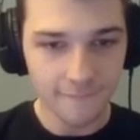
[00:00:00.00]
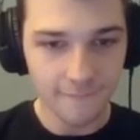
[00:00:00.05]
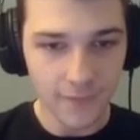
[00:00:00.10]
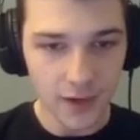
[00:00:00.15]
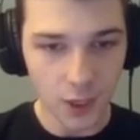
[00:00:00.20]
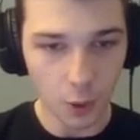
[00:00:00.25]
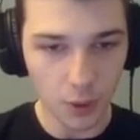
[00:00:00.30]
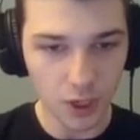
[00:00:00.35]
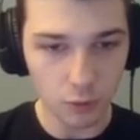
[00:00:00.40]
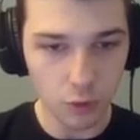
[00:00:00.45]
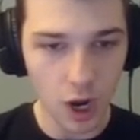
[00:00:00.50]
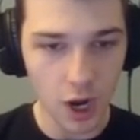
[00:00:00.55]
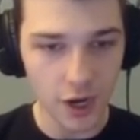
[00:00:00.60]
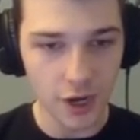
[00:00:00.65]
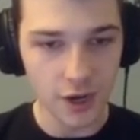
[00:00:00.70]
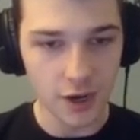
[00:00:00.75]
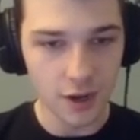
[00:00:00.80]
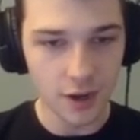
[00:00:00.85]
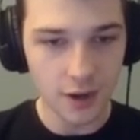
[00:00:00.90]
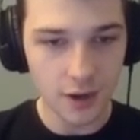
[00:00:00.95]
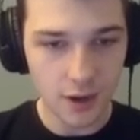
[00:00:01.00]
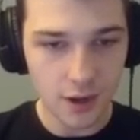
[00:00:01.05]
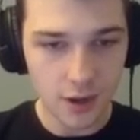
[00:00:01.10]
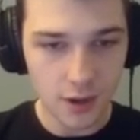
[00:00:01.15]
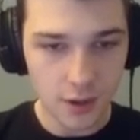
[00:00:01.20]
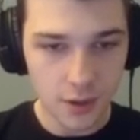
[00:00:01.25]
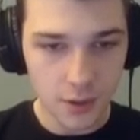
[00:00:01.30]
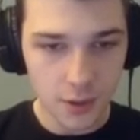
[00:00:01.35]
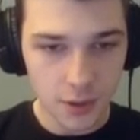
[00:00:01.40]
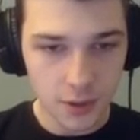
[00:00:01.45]
Nowhere to run.
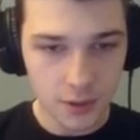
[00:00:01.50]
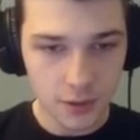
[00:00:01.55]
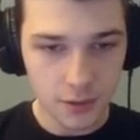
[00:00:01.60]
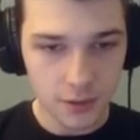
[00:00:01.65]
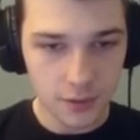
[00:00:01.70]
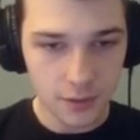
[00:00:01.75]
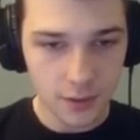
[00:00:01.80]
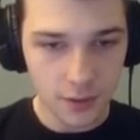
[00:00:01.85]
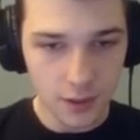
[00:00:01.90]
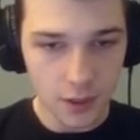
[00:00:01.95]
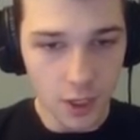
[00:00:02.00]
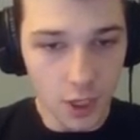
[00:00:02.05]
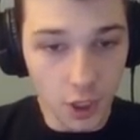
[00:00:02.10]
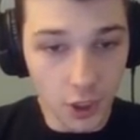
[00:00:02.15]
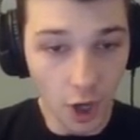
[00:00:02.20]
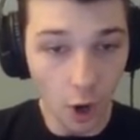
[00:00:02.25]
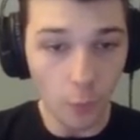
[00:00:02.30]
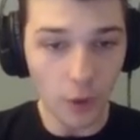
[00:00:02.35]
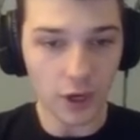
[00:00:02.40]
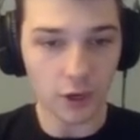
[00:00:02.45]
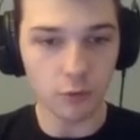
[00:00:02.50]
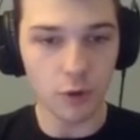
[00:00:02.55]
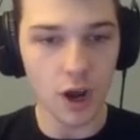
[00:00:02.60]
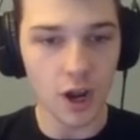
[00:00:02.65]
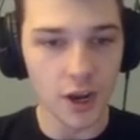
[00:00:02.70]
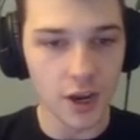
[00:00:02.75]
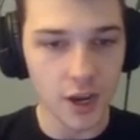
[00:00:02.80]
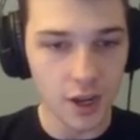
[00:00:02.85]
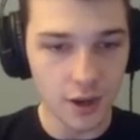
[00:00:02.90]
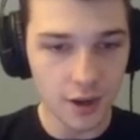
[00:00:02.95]
Oh, that went right by Nowhere to
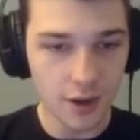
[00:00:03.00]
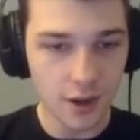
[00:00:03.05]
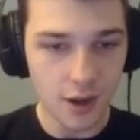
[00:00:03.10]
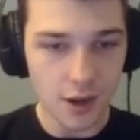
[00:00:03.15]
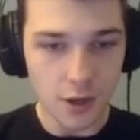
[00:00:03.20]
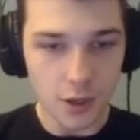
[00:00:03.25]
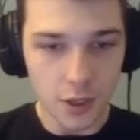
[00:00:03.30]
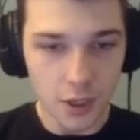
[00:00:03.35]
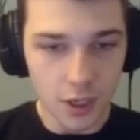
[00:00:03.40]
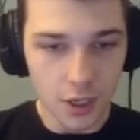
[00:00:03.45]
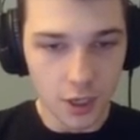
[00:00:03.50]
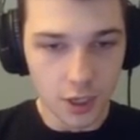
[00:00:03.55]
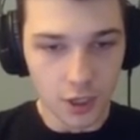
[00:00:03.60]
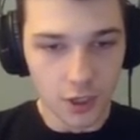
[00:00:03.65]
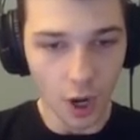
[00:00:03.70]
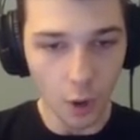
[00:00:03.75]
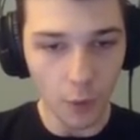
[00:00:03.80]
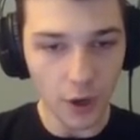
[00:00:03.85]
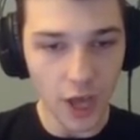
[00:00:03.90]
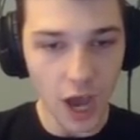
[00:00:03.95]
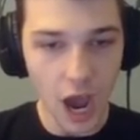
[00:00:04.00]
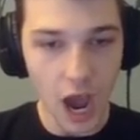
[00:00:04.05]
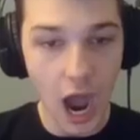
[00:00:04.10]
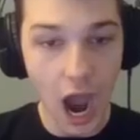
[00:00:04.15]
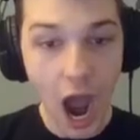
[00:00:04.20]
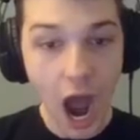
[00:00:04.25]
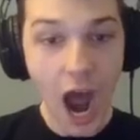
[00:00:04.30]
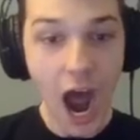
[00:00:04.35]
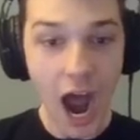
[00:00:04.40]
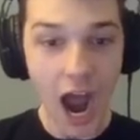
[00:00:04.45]
run. Nowhere to
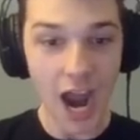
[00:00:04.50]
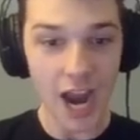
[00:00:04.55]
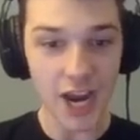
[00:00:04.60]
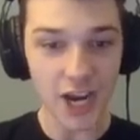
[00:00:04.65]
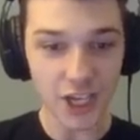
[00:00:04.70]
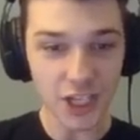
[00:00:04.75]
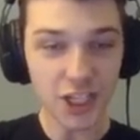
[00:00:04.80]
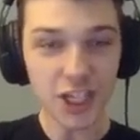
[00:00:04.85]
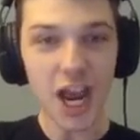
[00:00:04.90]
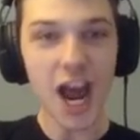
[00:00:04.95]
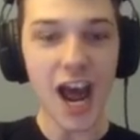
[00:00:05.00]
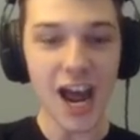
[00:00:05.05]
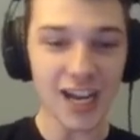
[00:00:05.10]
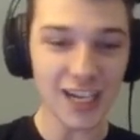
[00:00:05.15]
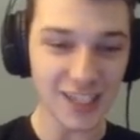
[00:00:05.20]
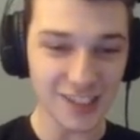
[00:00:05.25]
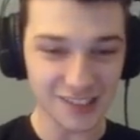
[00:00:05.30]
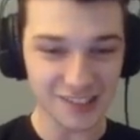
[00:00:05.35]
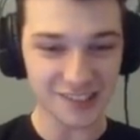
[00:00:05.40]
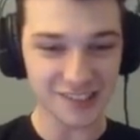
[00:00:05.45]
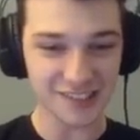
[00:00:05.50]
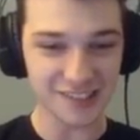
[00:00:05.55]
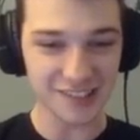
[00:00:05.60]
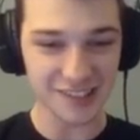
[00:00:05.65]
hide! Yes!